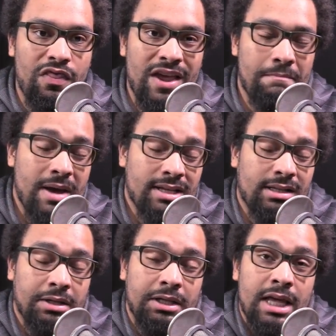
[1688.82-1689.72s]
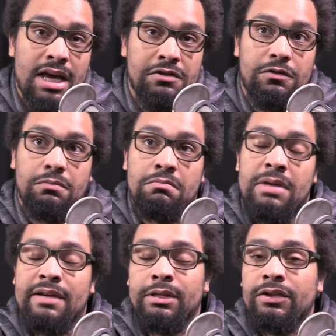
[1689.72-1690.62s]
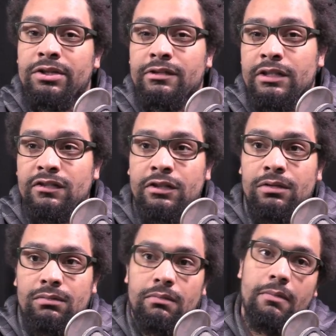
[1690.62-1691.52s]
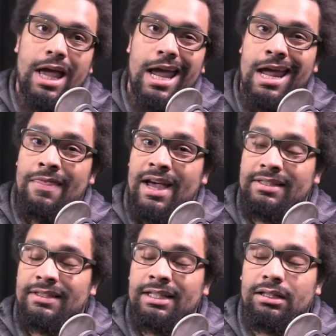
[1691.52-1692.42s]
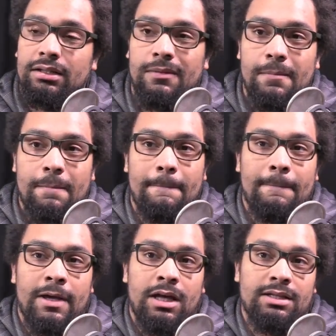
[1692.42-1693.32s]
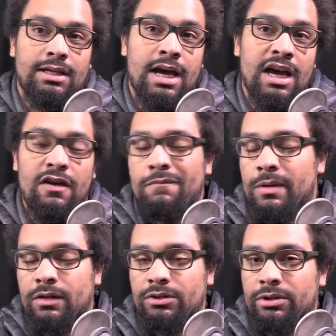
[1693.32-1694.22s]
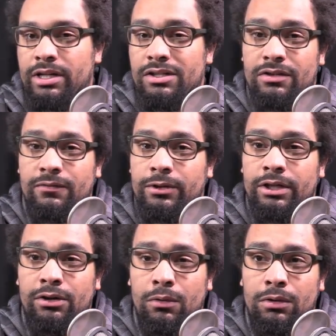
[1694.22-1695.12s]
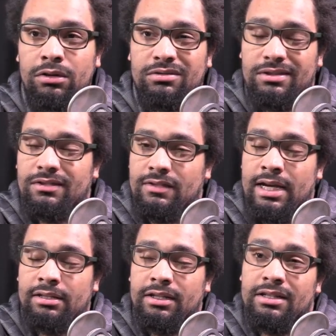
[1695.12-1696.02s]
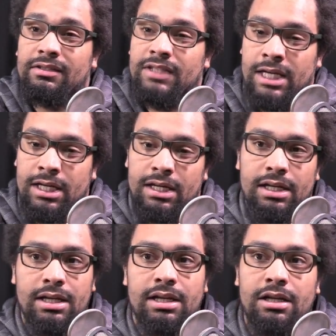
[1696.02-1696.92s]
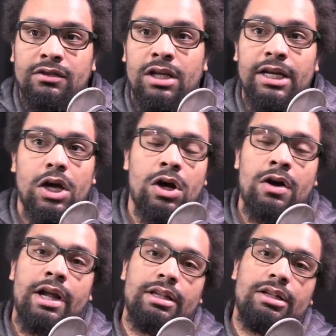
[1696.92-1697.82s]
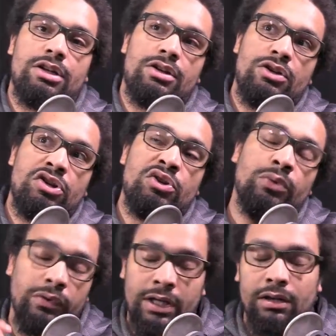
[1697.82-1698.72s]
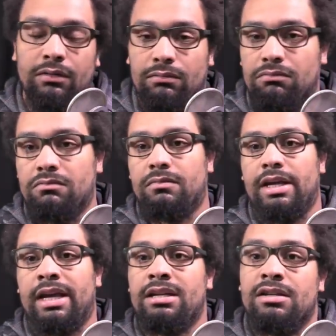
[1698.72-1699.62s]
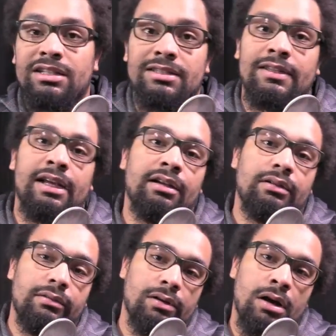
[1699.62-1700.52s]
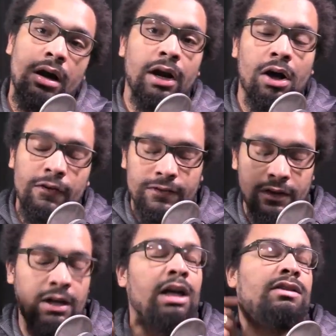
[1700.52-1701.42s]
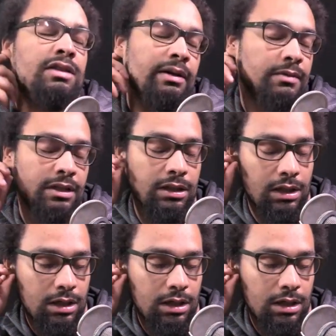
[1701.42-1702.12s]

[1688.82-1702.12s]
They basically last maybe their season, and that's it. But that's kind of been the tradition for Hero World, sadly to say. It's like, all right, new thing. It does its thing. All right, off to the next type deal.